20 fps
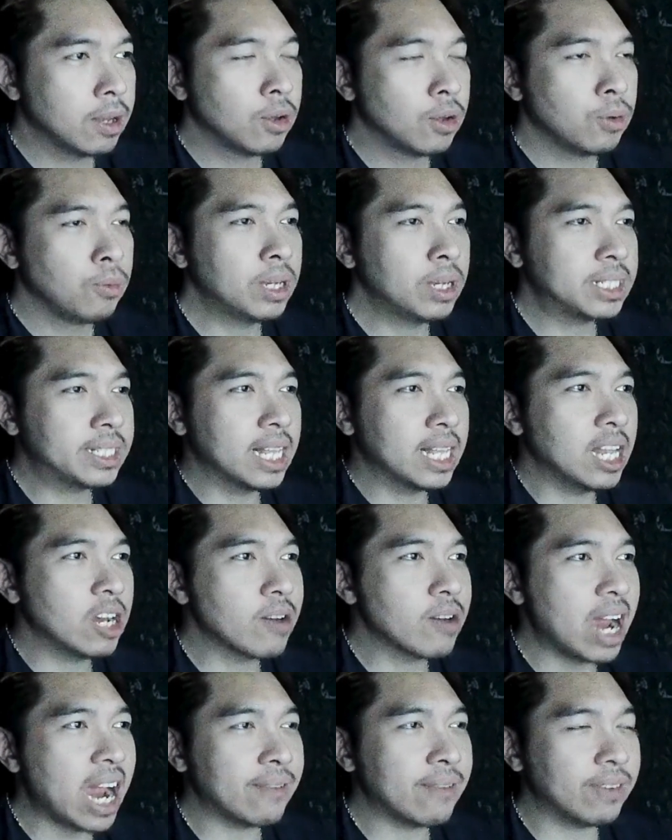we still
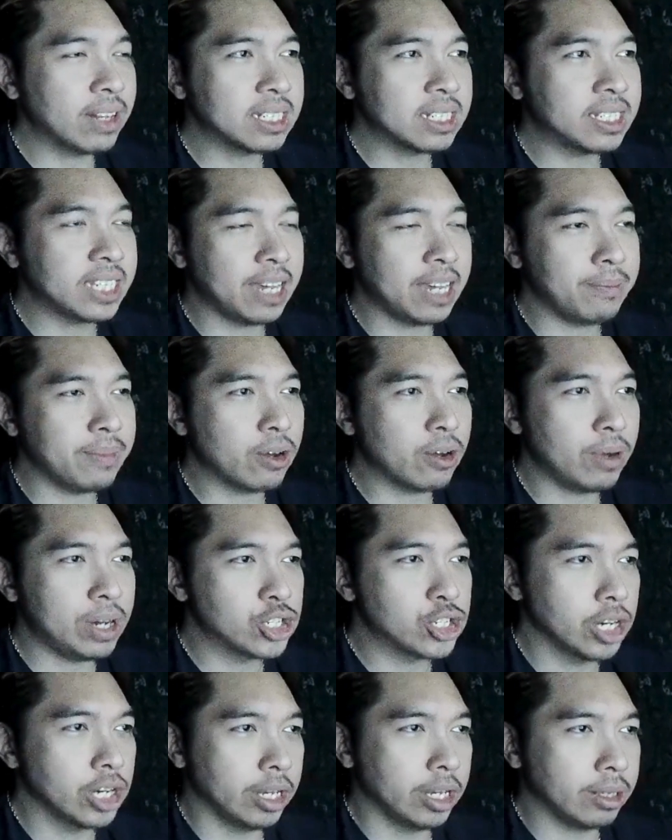arrive at the same
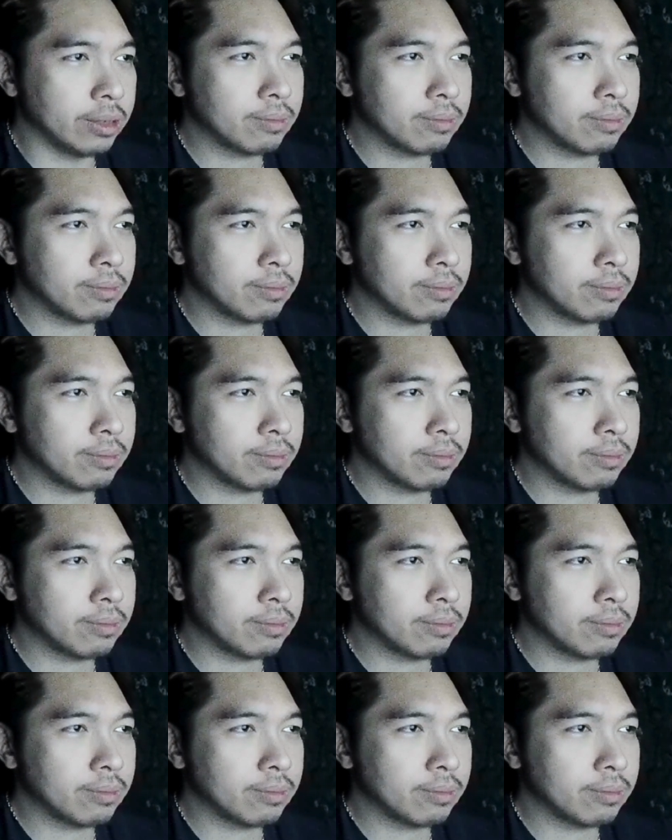equation.